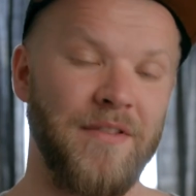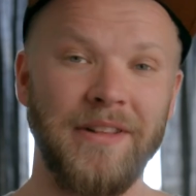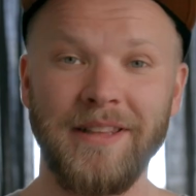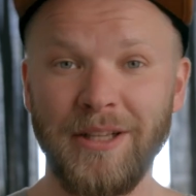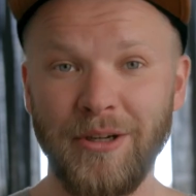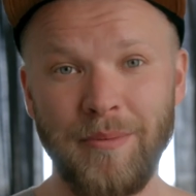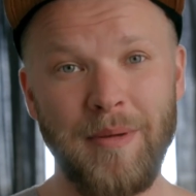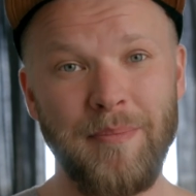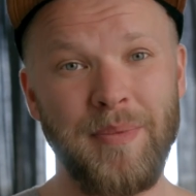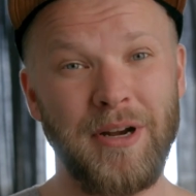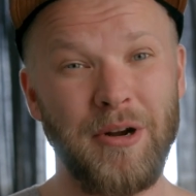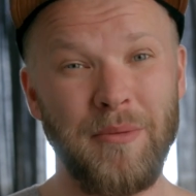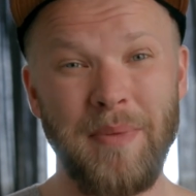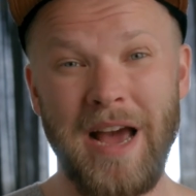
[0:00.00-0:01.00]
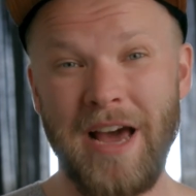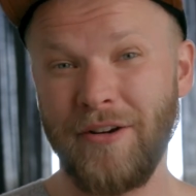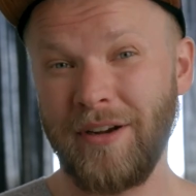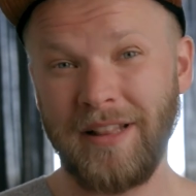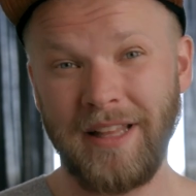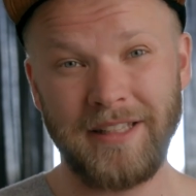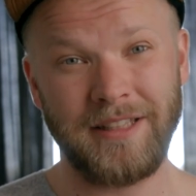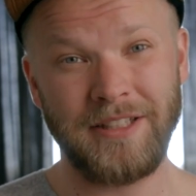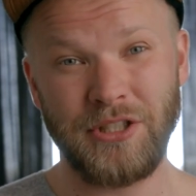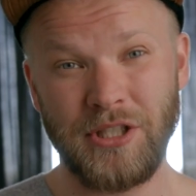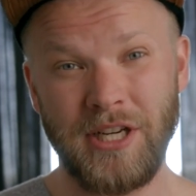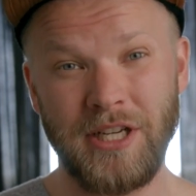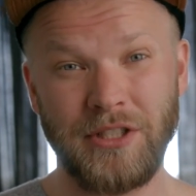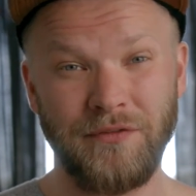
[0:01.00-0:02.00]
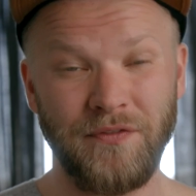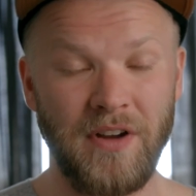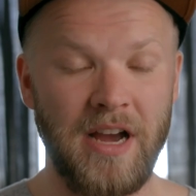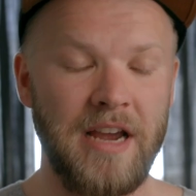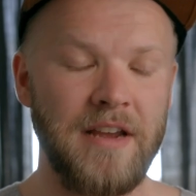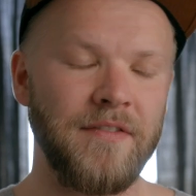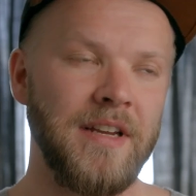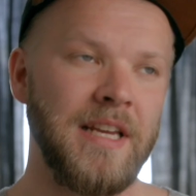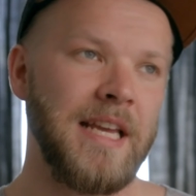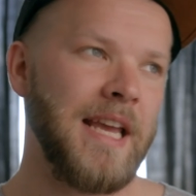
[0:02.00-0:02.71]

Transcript: a little bit bigger battery like the GH5